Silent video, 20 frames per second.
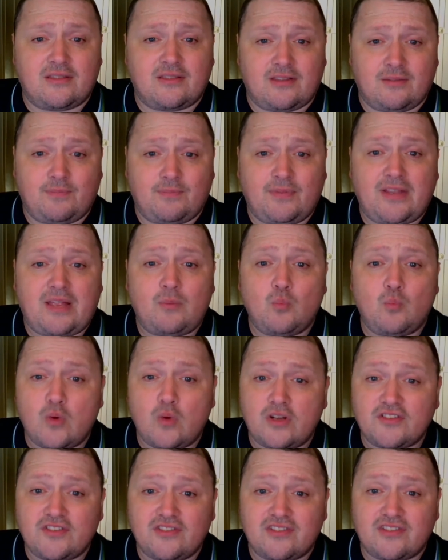the plan
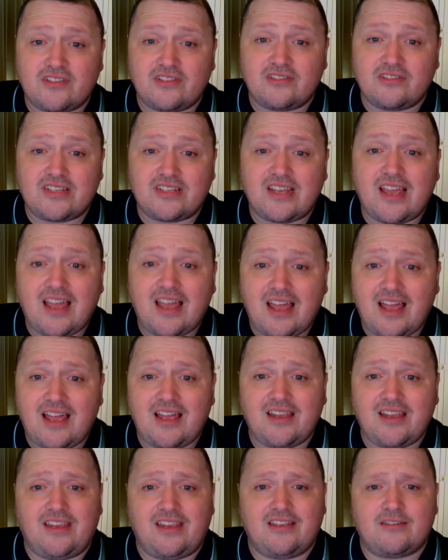wasn't to
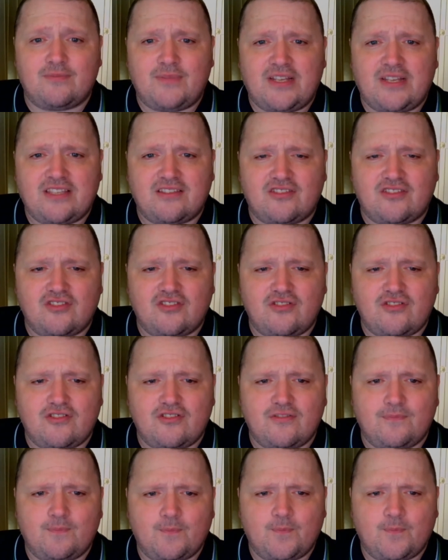target Mansour.